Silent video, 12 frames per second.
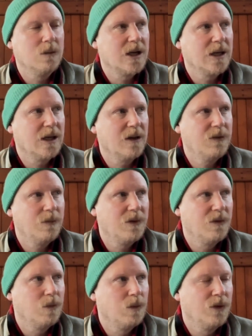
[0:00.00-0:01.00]
I guess,
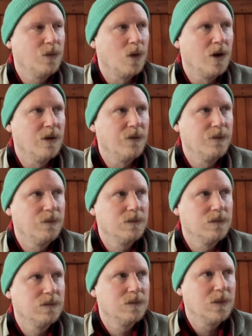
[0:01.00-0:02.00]
which was one of
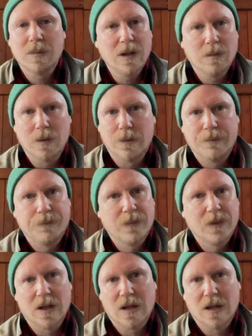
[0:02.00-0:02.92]
people, I